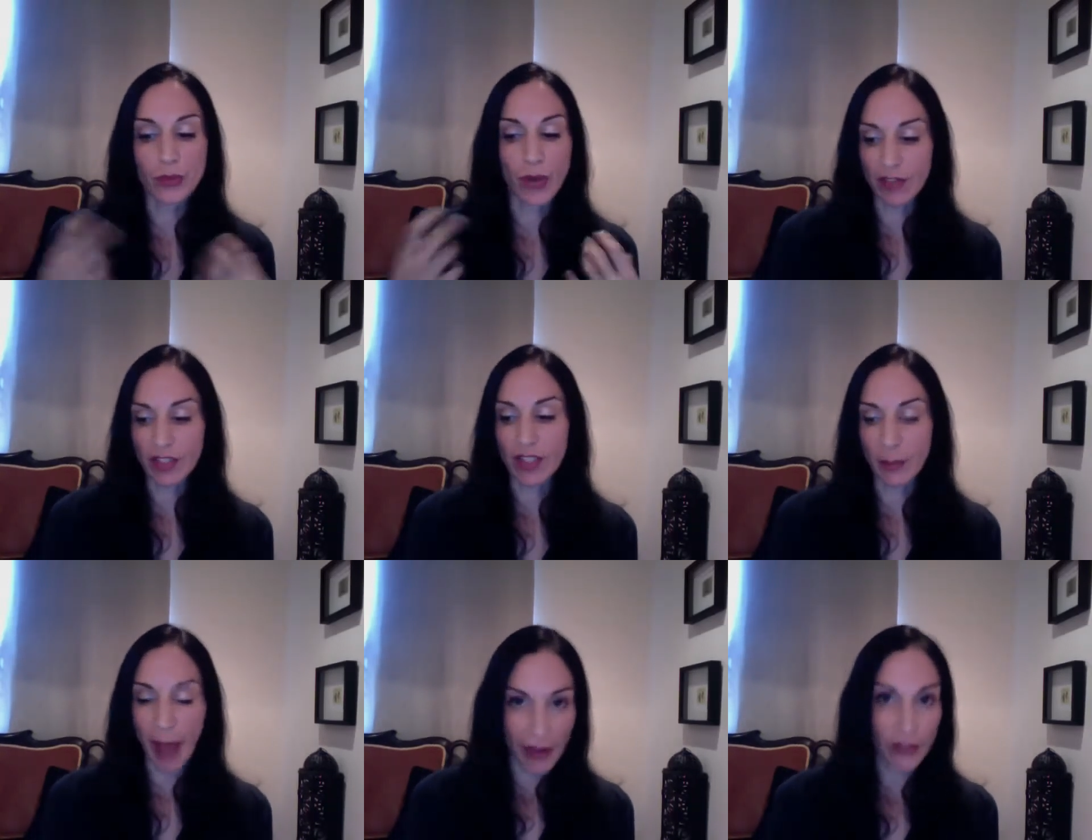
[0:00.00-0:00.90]
drafting
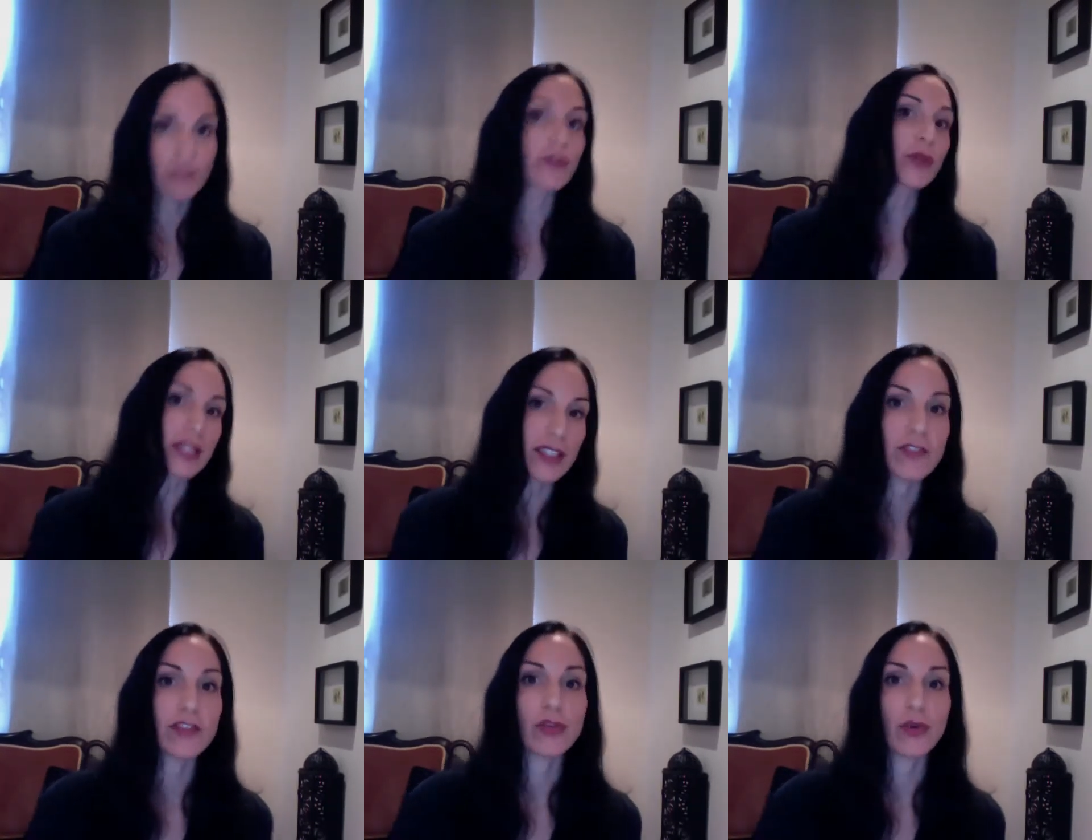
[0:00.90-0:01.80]
the pattern for the
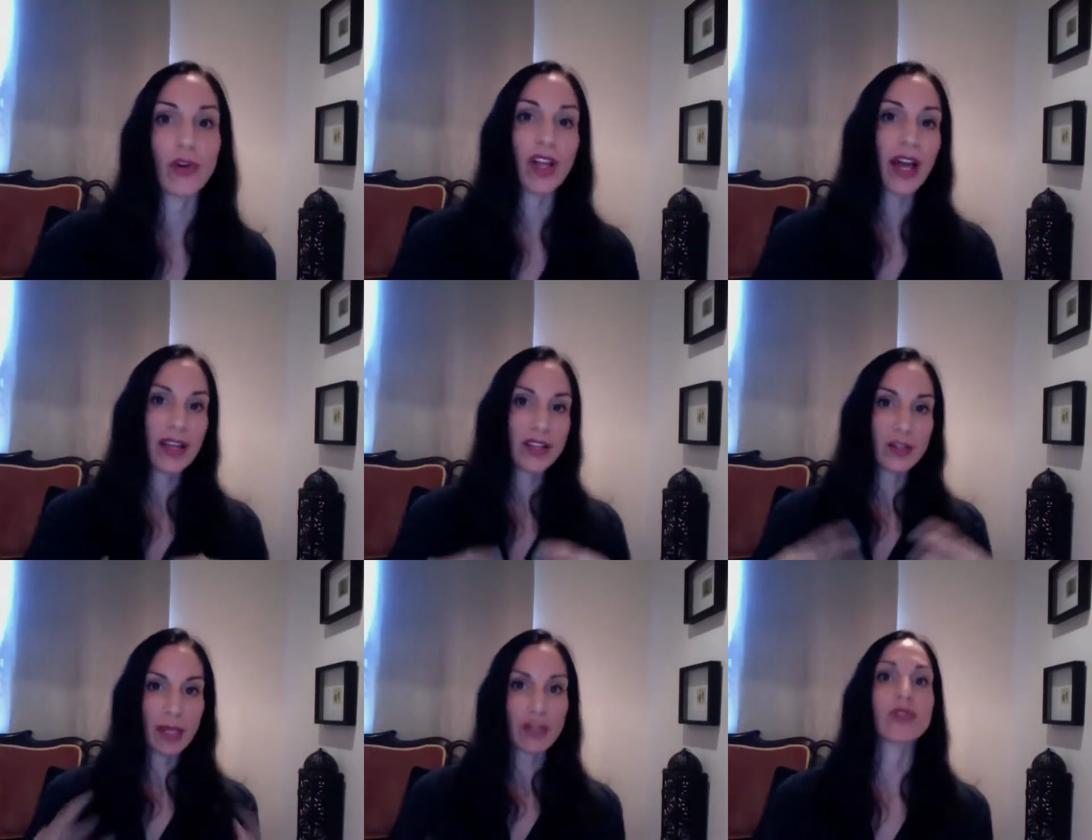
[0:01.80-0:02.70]
individual client
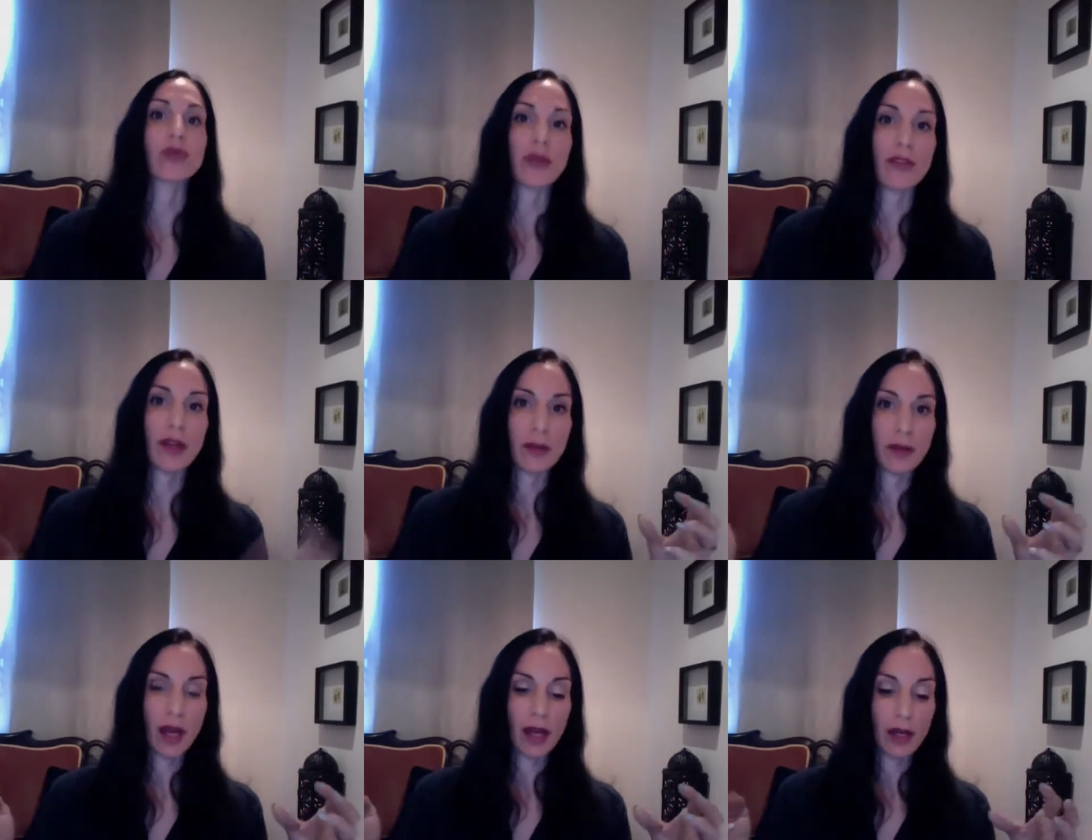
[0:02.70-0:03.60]
to make sure
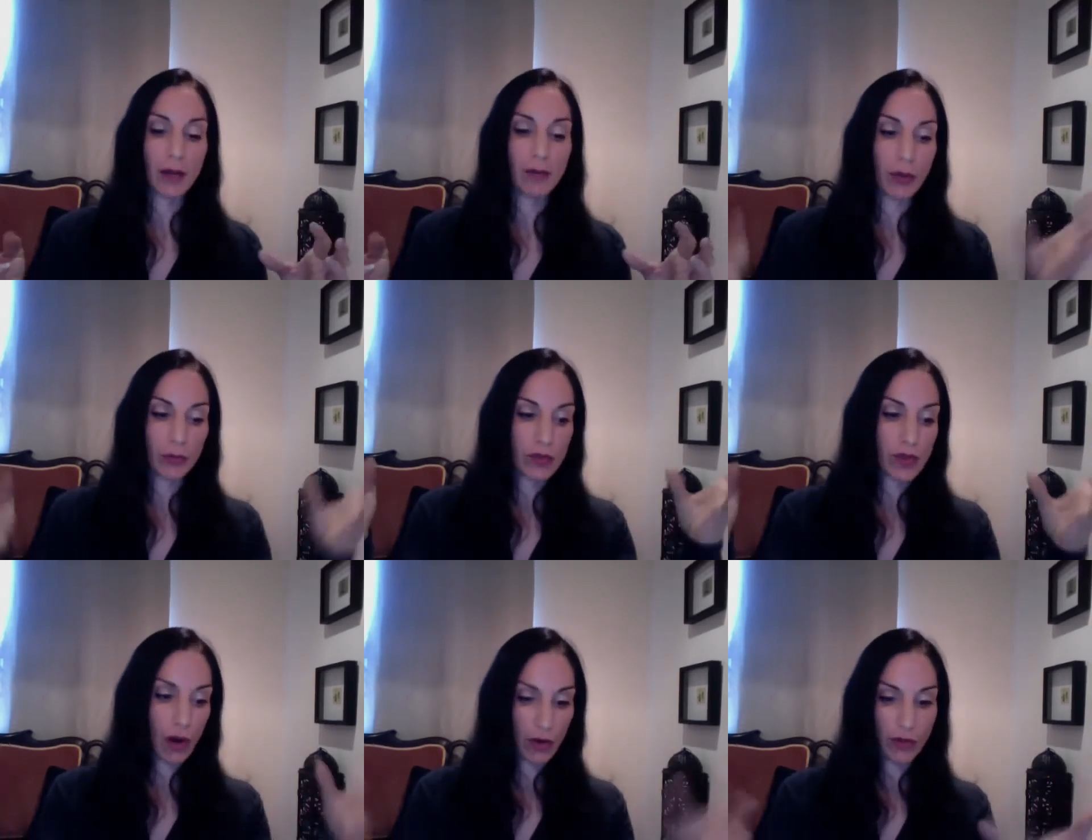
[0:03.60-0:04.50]
that
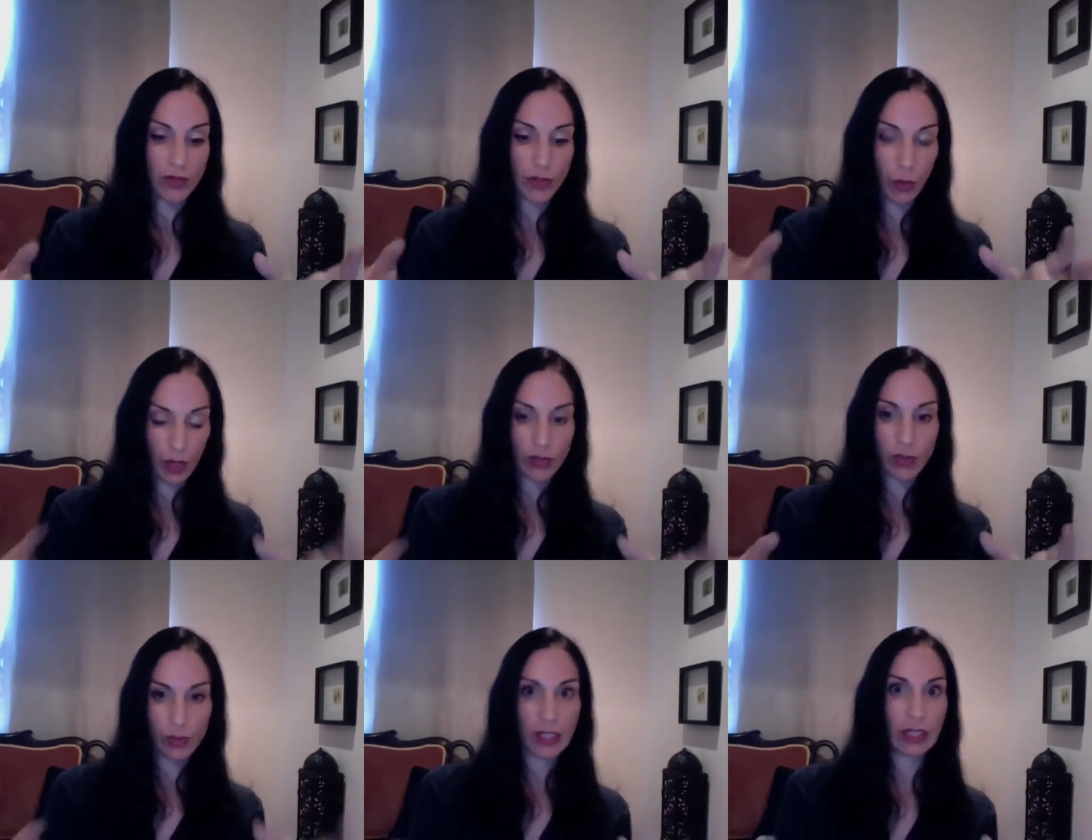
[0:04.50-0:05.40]
bones aren't
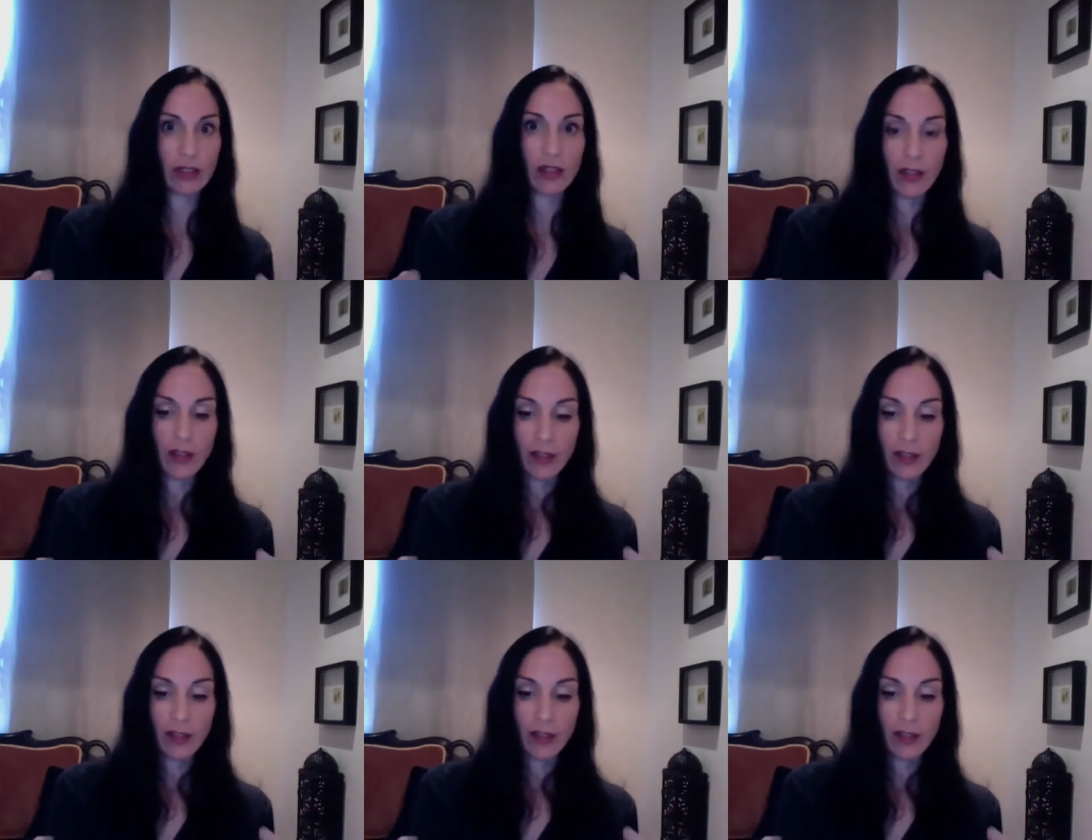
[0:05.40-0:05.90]
going to be